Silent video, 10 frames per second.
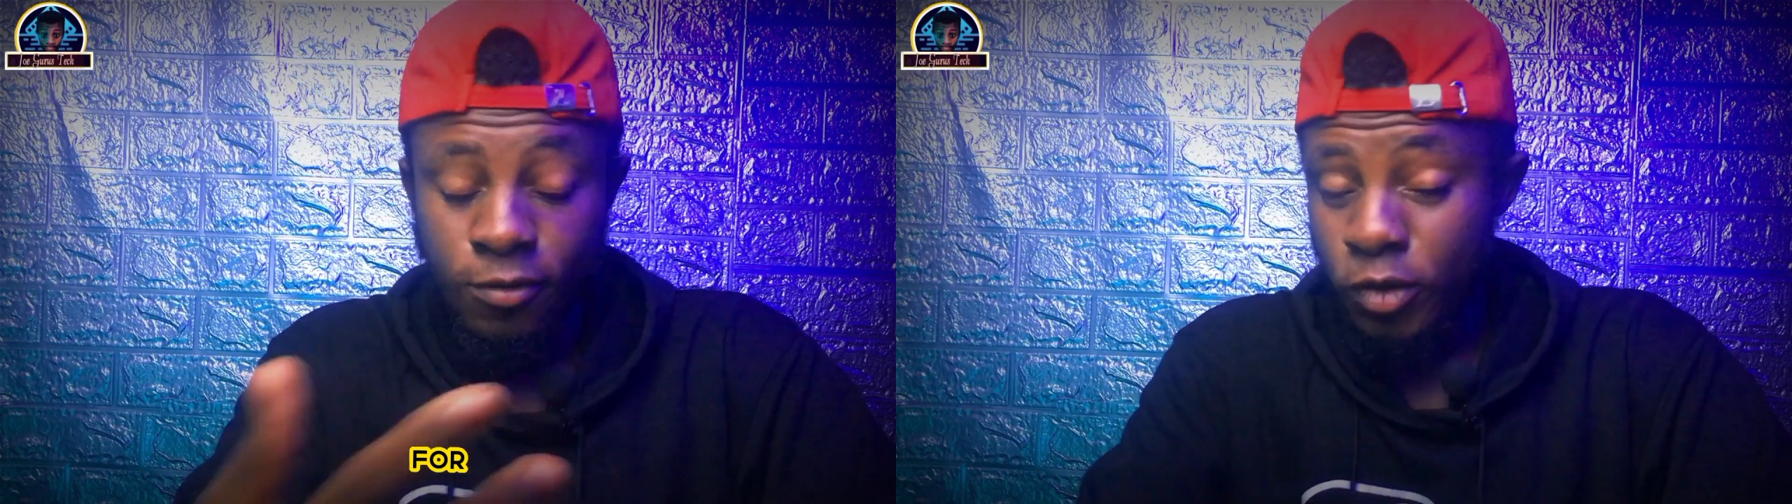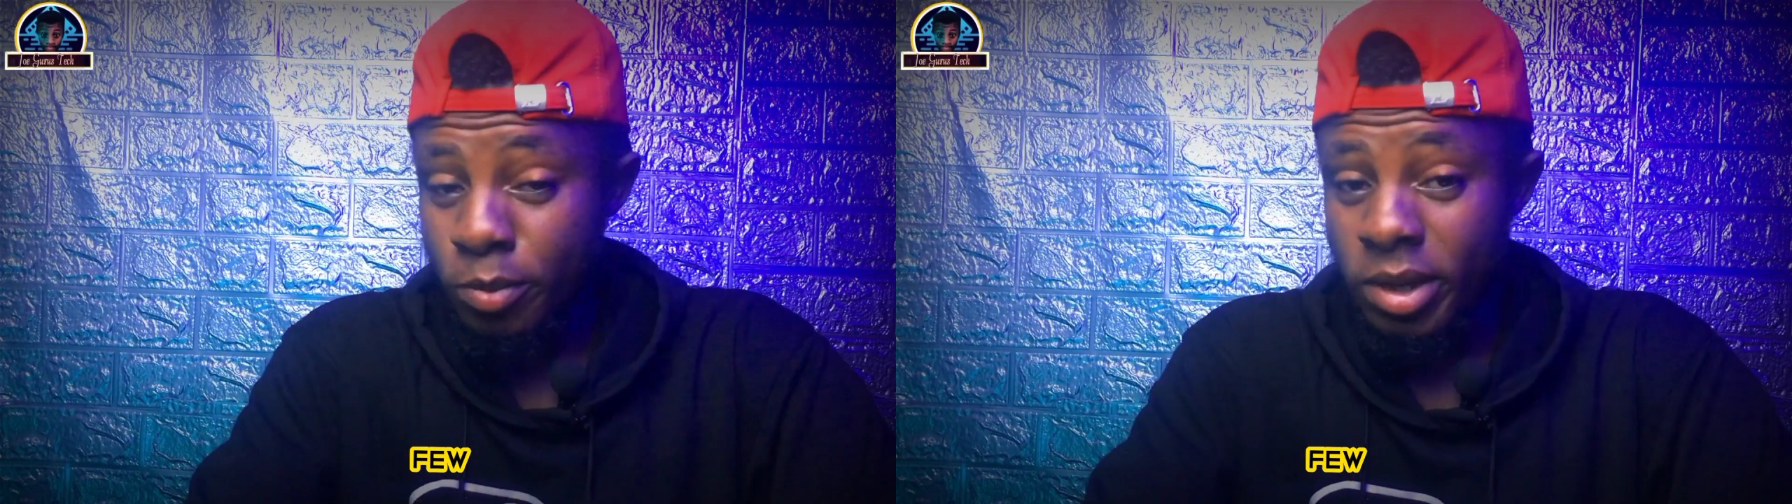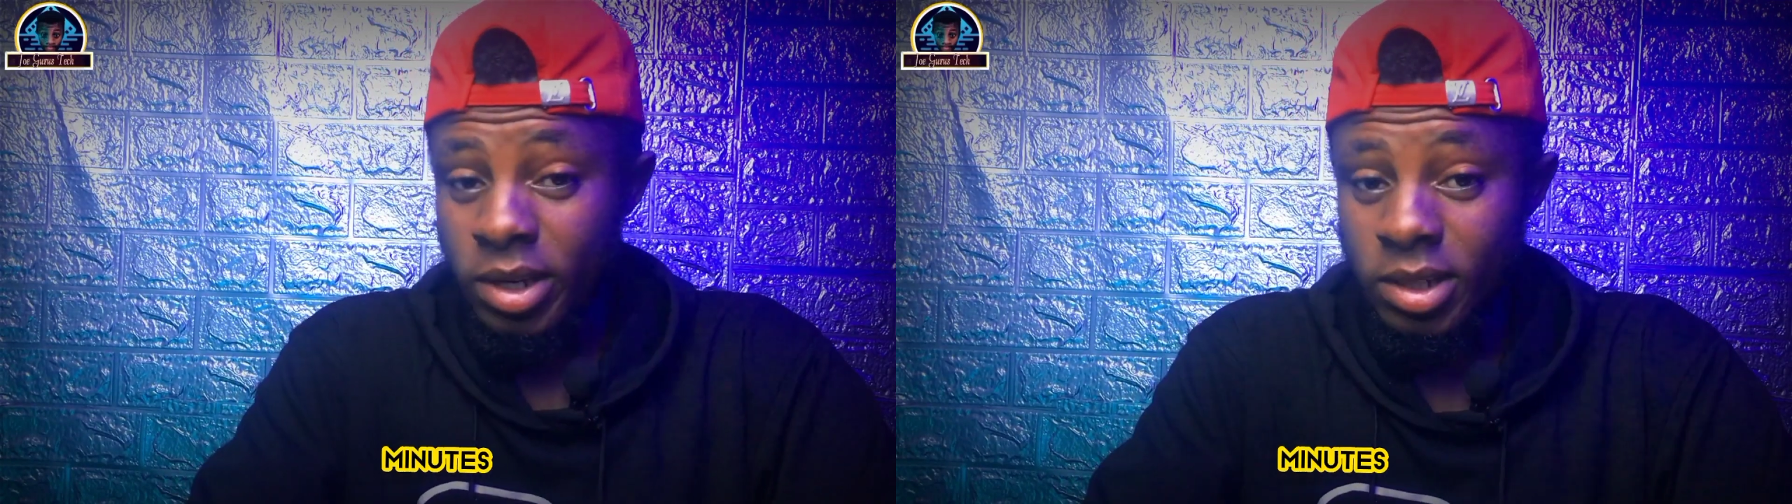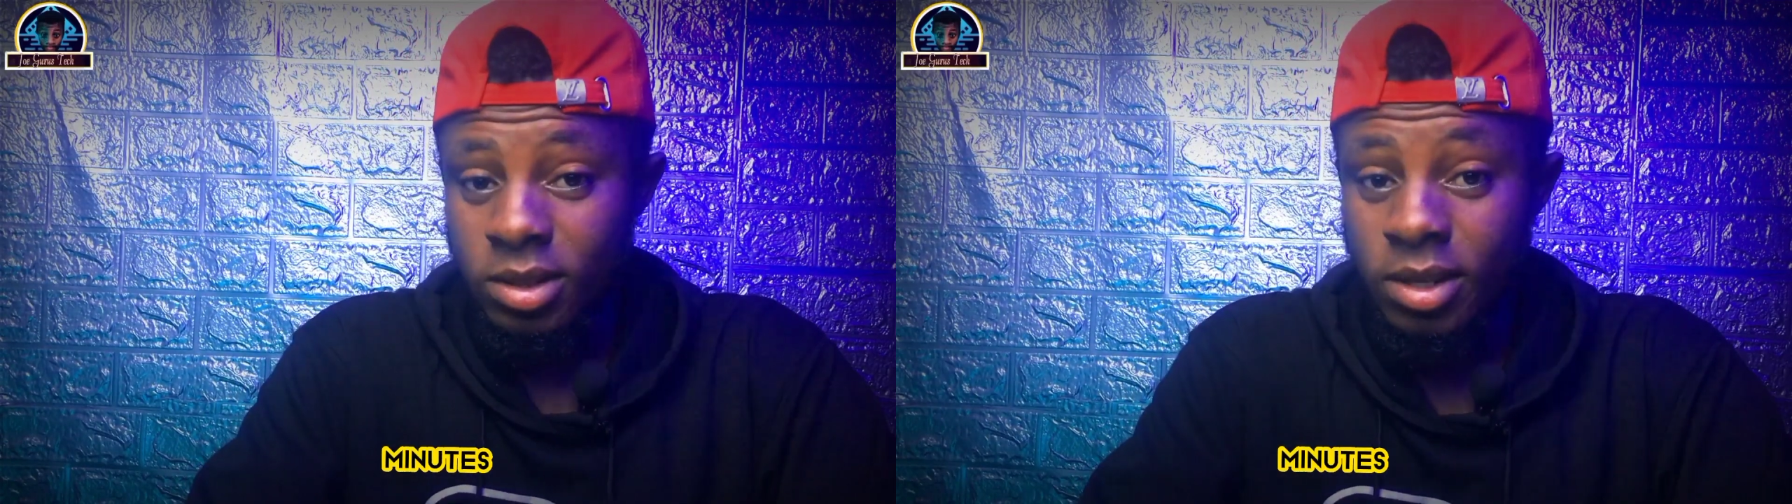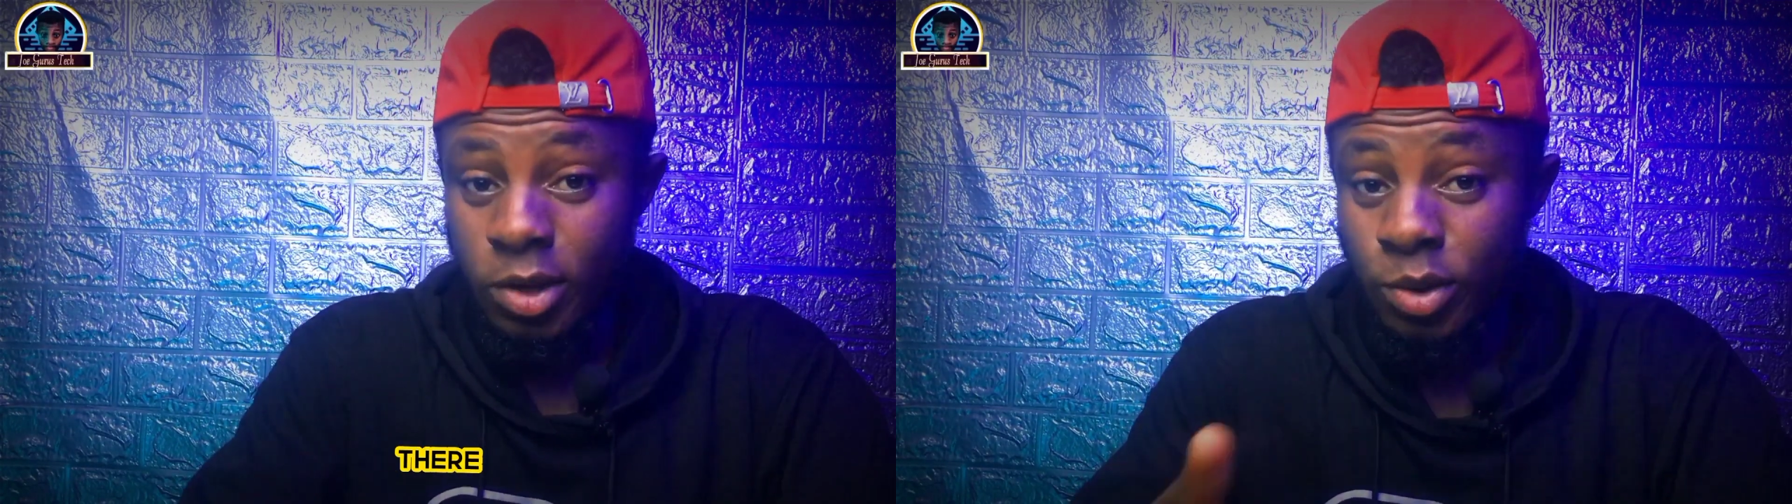few minutes
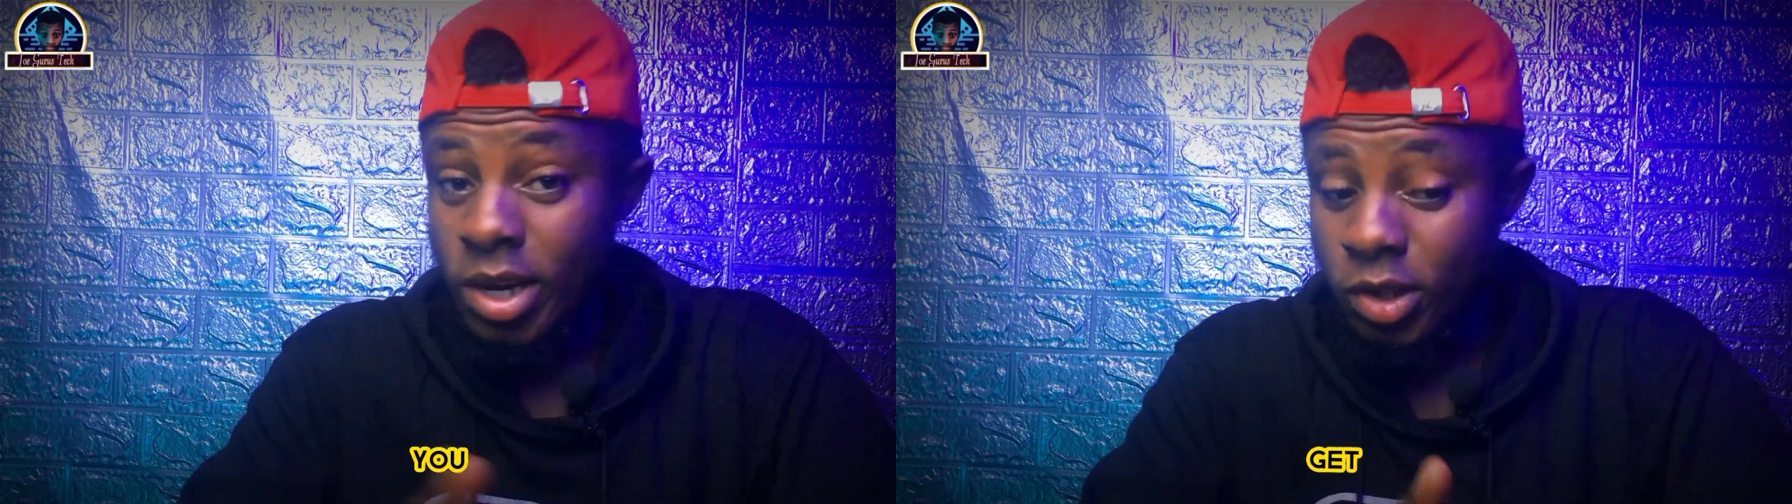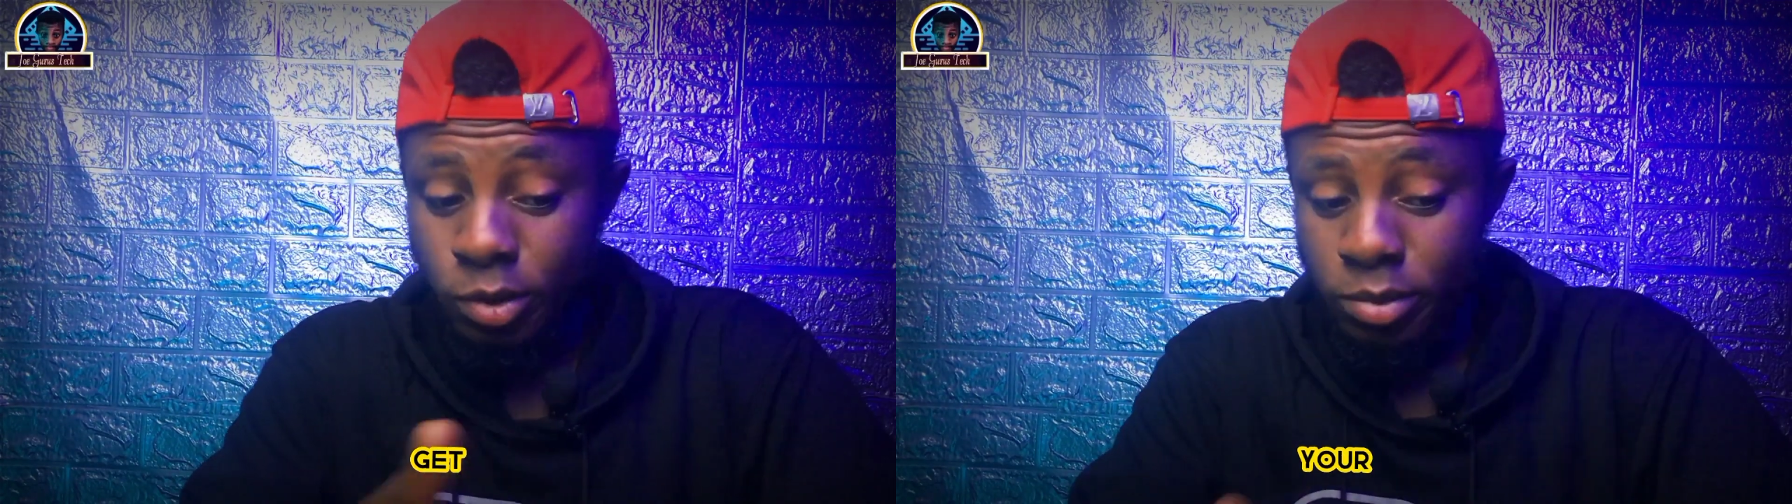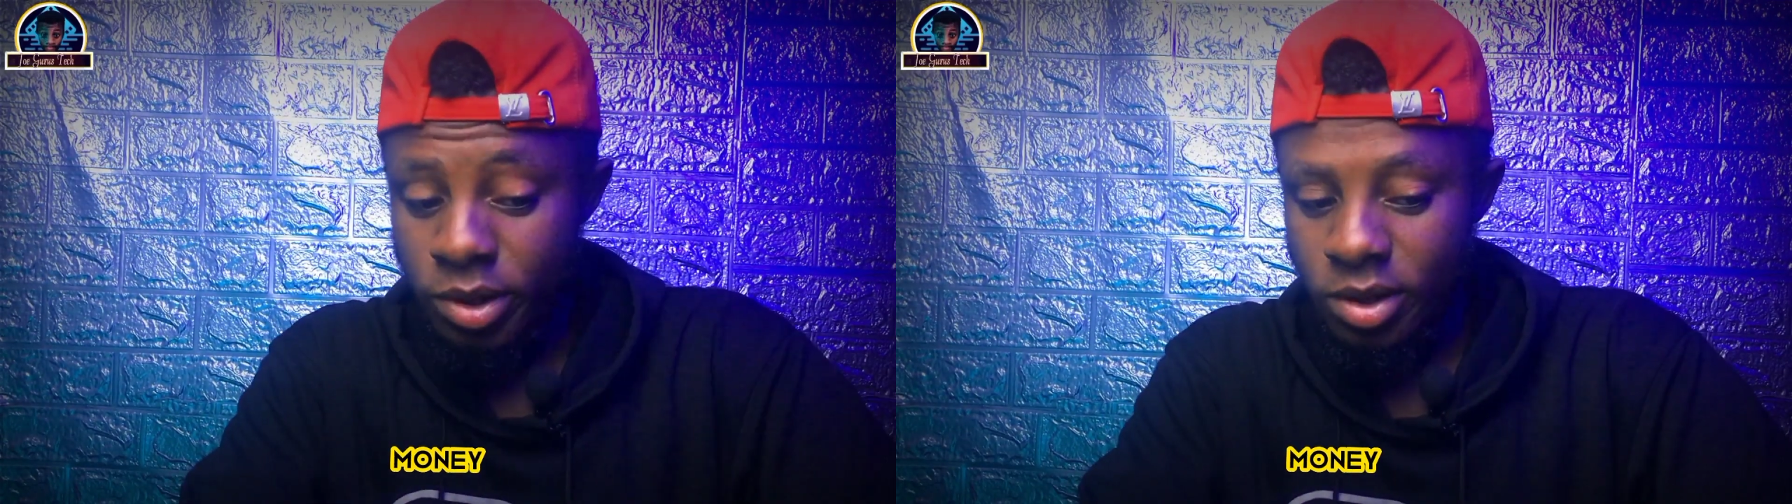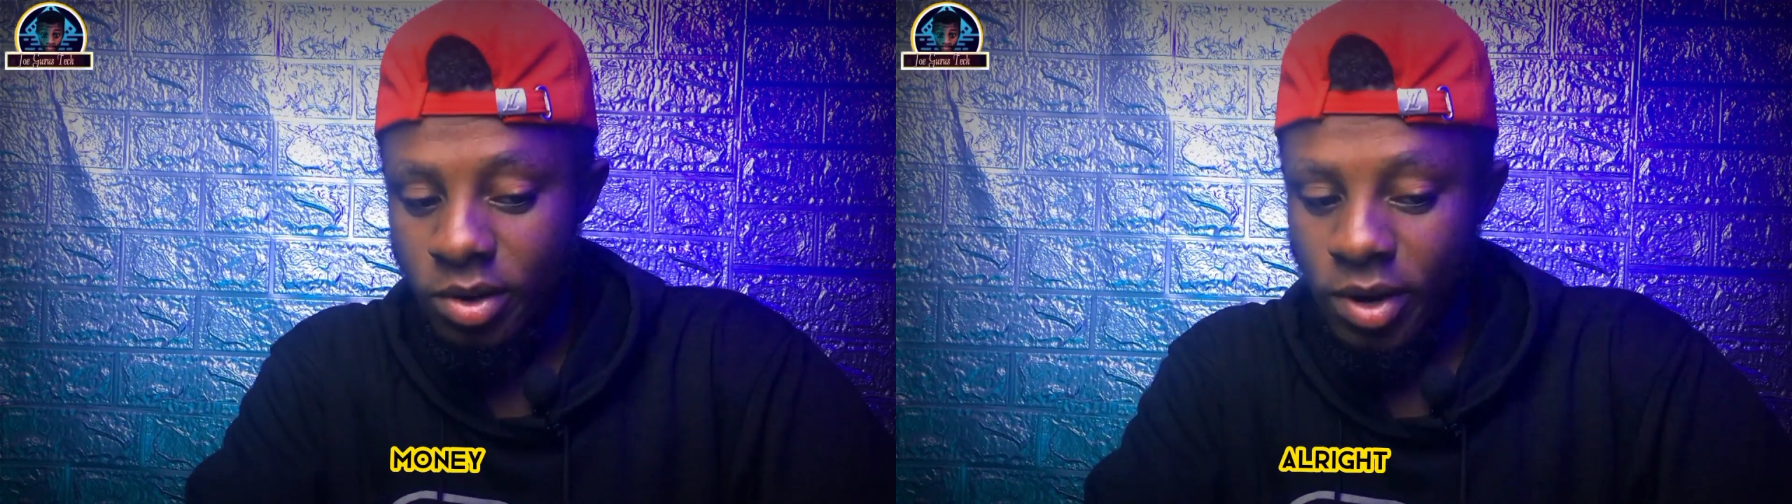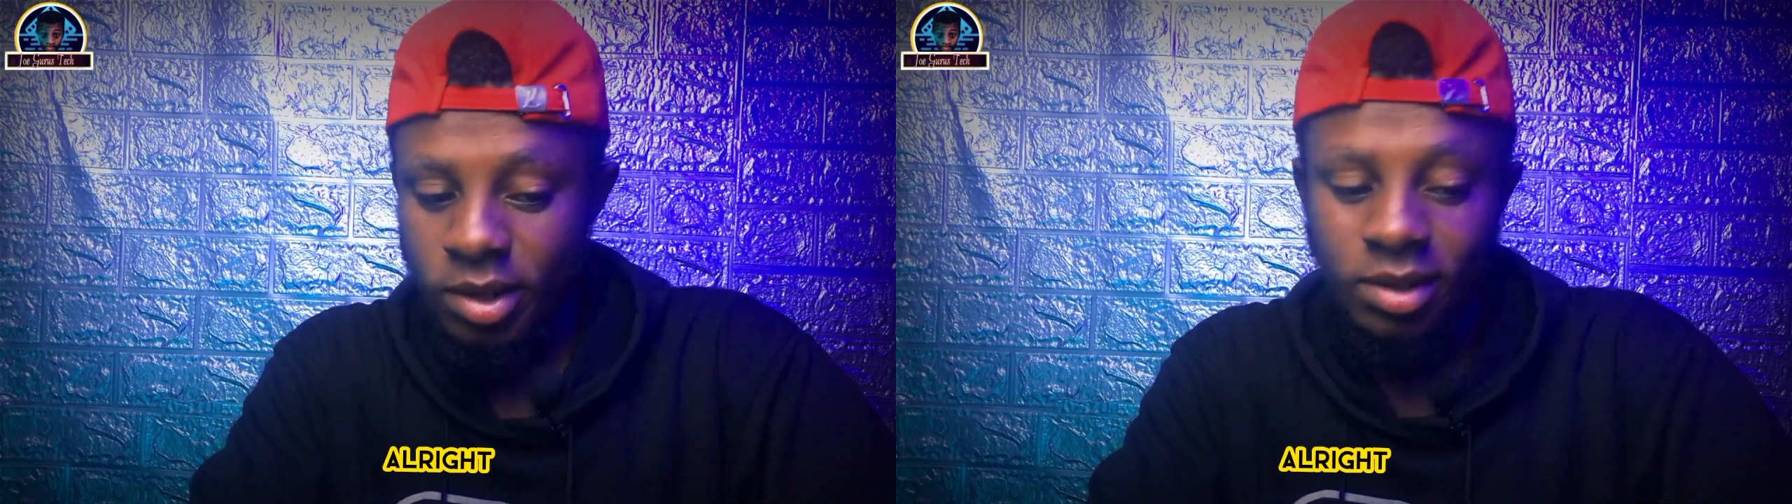then you get your money all
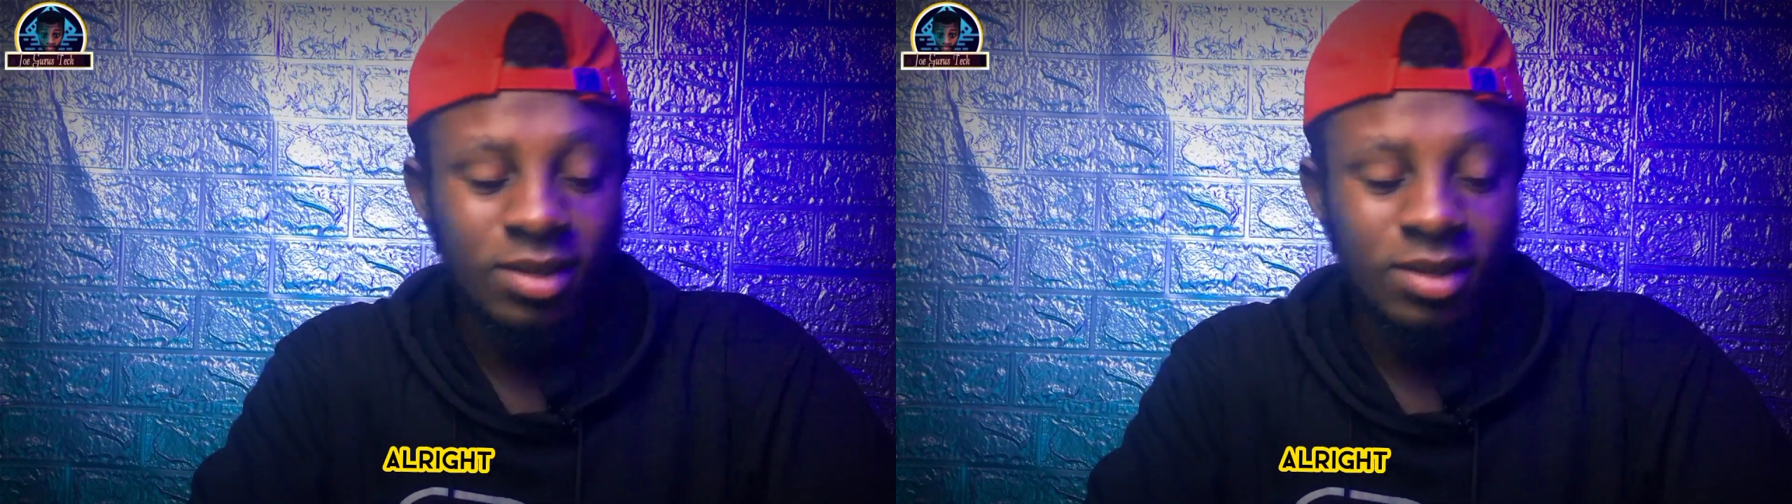right